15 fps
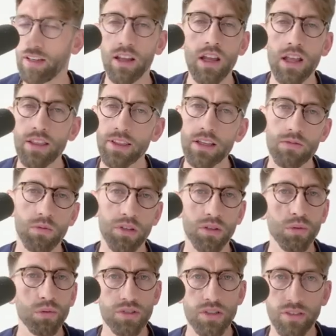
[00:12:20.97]
That's what you call
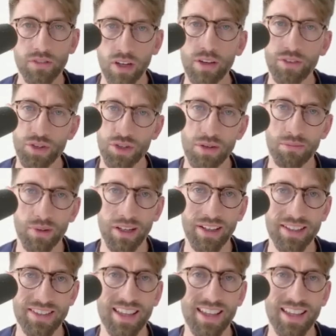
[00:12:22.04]
survivorship bias.